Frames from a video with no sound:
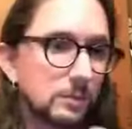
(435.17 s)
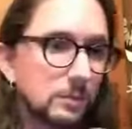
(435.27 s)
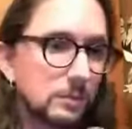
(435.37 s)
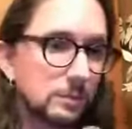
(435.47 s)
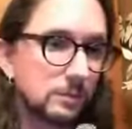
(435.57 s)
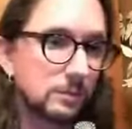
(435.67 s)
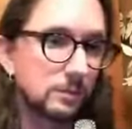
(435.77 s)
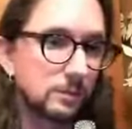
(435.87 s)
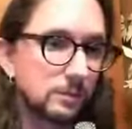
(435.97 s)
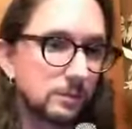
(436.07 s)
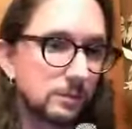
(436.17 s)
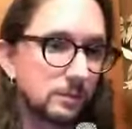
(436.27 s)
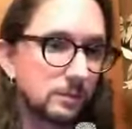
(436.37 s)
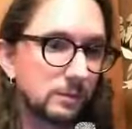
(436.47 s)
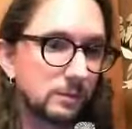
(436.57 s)

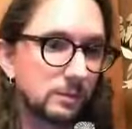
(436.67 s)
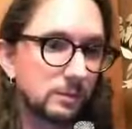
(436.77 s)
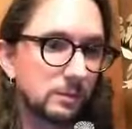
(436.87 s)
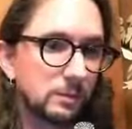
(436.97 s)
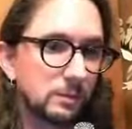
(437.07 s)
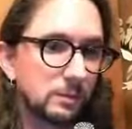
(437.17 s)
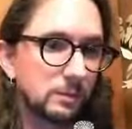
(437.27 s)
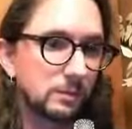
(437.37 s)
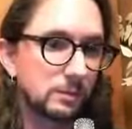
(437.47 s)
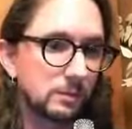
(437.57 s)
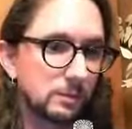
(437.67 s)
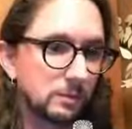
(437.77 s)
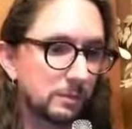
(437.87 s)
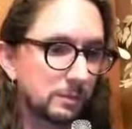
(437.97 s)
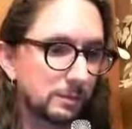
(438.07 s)

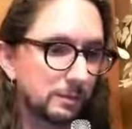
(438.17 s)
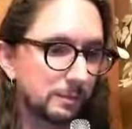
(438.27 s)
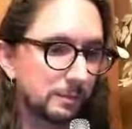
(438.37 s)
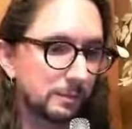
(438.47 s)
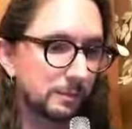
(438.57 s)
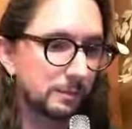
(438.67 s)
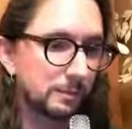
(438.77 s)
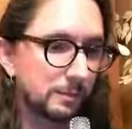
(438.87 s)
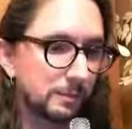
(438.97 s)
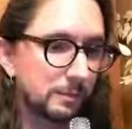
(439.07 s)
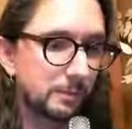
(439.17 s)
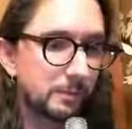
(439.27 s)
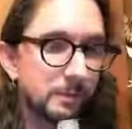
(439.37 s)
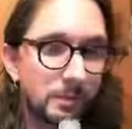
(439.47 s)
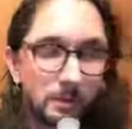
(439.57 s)

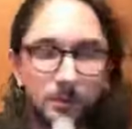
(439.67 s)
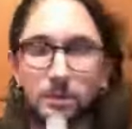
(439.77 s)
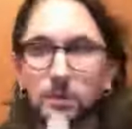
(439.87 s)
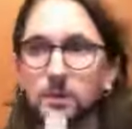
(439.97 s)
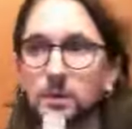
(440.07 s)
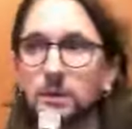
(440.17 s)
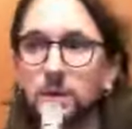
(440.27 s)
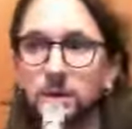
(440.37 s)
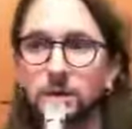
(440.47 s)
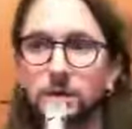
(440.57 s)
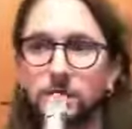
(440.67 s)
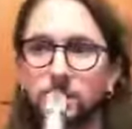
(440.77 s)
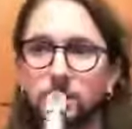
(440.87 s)
No one is speaking in this clip.